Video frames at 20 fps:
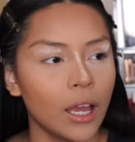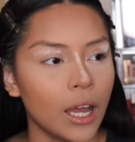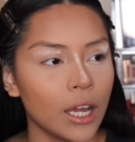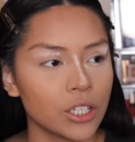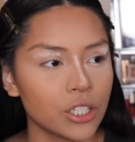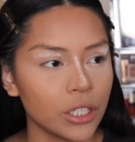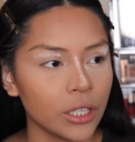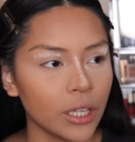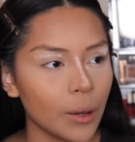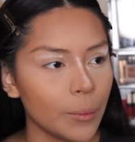
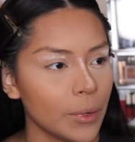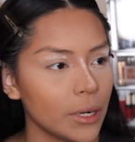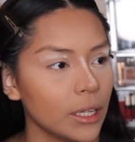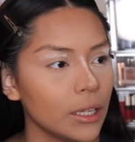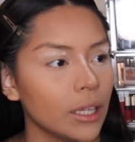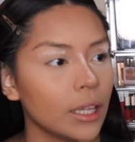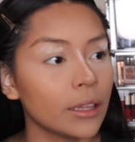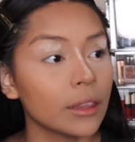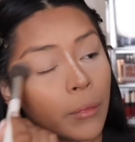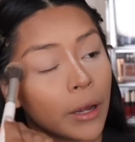Actually, I'm gonna
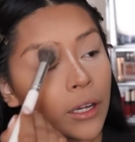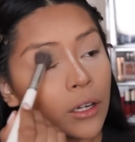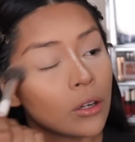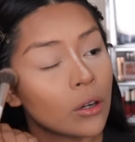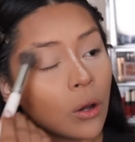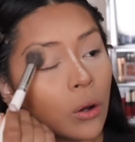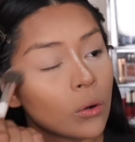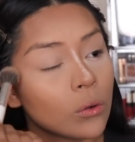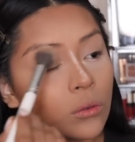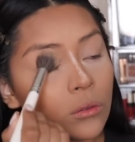let my
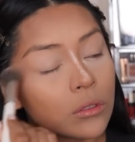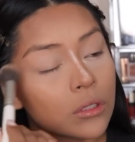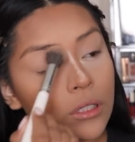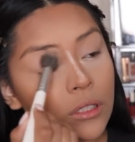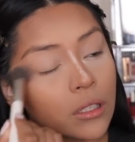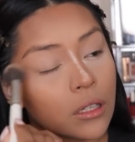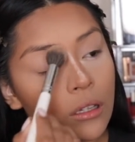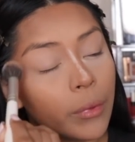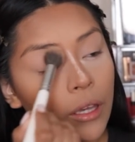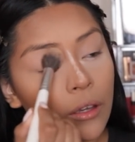
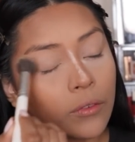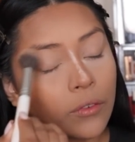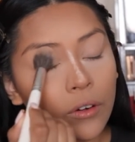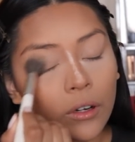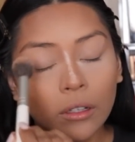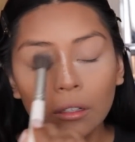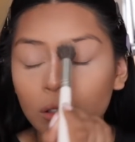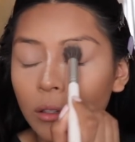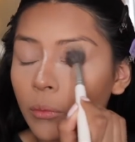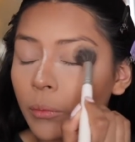nose bake for
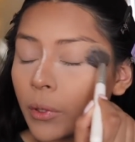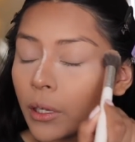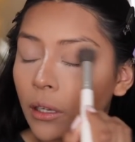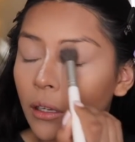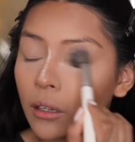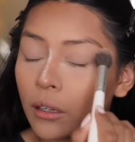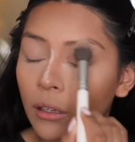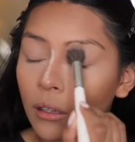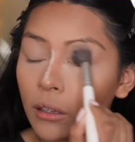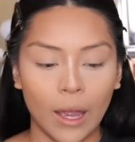a little bit.
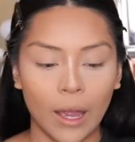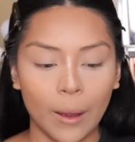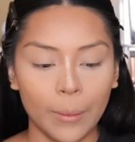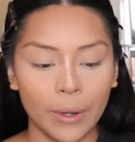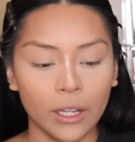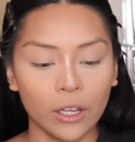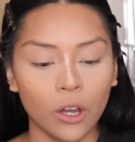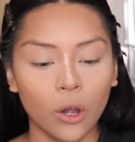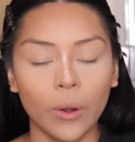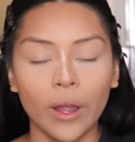I'm
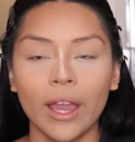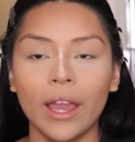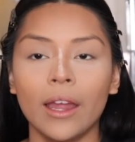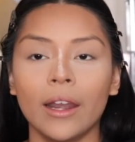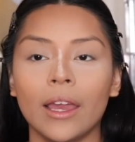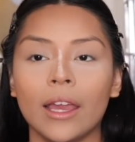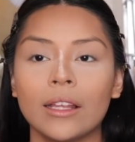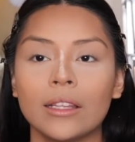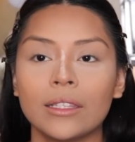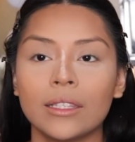gonna go ahead
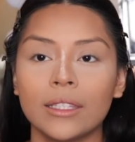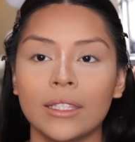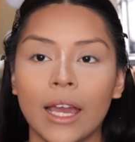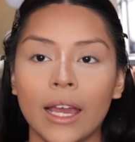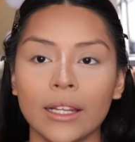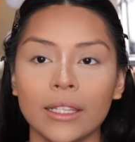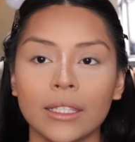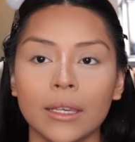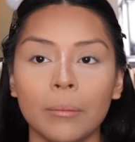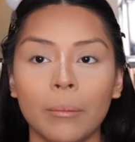and
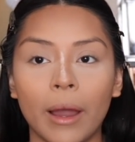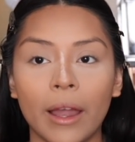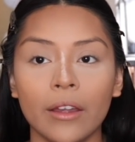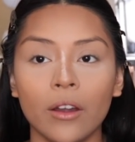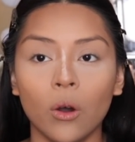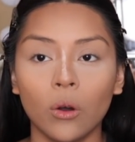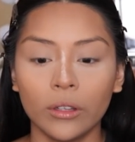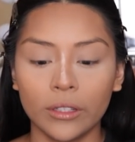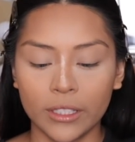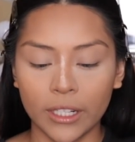set my
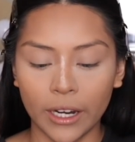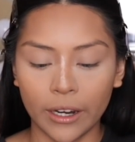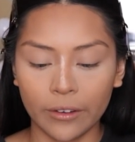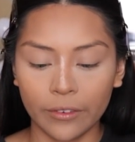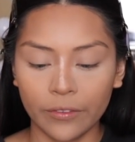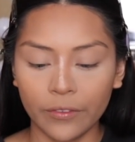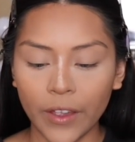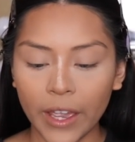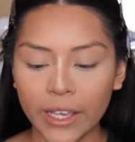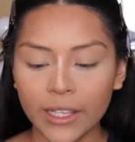whole entire
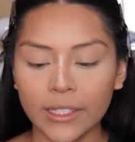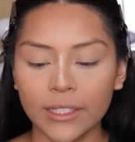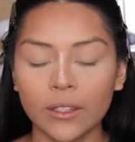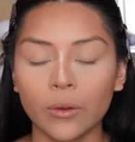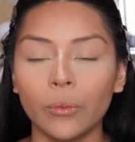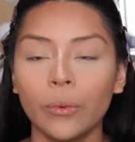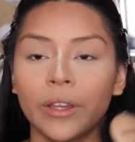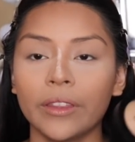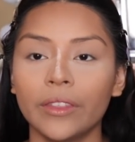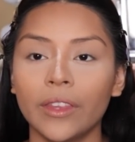face
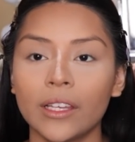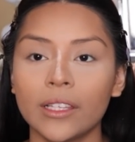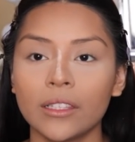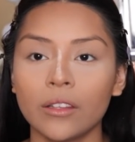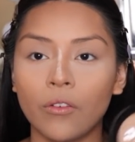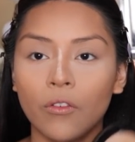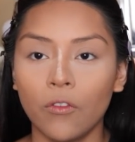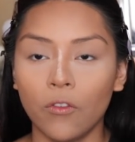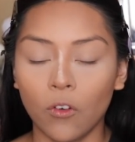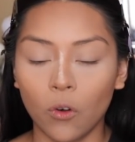with this
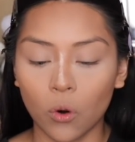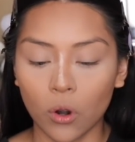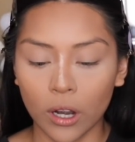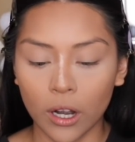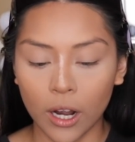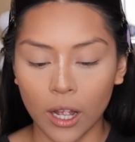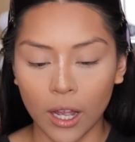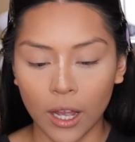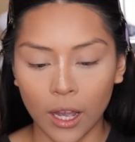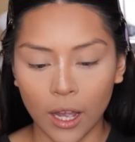
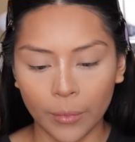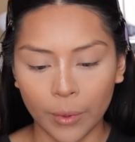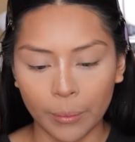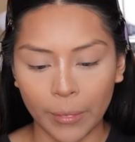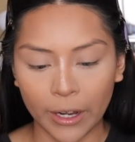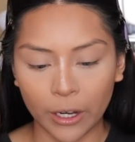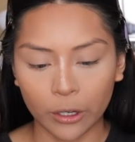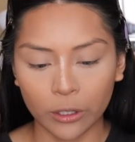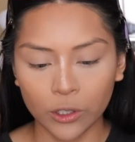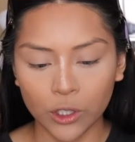OFRA
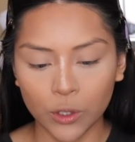Micro